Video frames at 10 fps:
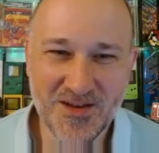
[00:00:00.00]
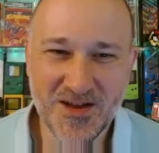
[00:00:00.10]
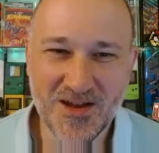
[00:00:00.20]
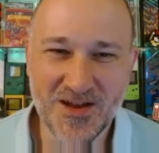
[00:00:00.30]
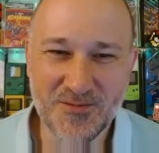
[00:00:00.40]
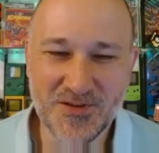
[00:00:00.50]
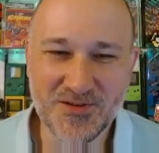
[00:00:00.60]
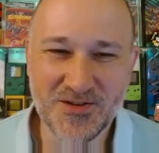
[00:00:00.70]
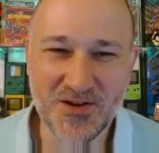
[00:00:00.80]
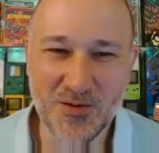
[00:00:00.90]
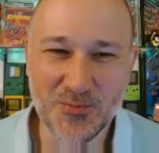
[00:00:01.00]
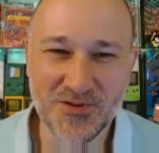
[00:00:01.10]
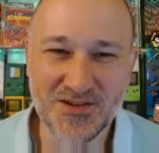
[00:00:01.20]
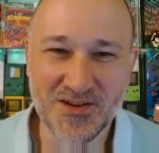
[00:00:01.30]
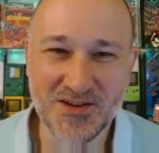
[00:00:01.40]
Mr.
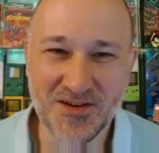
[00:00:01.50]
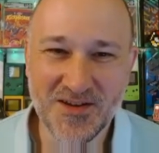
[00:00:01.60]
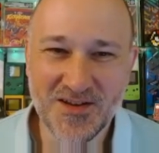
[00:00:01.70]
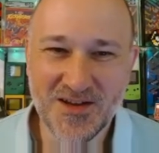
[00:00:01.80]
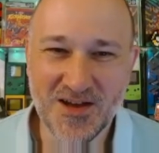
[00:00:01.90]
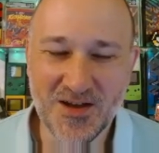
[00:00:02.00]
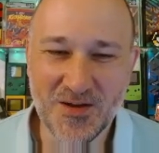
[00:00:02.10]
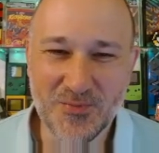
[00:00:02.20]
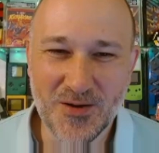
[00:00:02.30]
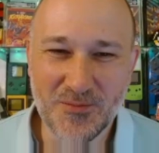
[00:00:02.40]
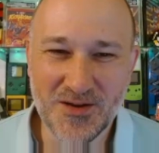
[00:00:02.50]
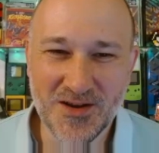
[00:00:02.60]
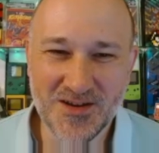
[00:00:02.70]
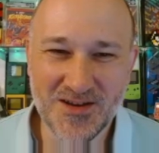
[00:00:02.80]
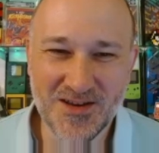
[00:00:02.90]
Sourpuss here. Probably
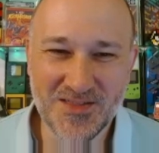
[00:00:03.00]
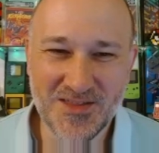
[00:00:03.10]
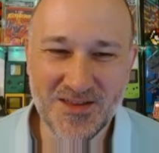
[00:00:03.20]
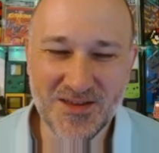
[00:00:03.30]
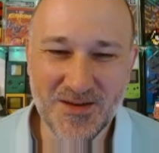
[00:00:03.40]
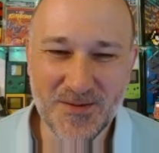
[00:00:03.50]
not going to get the...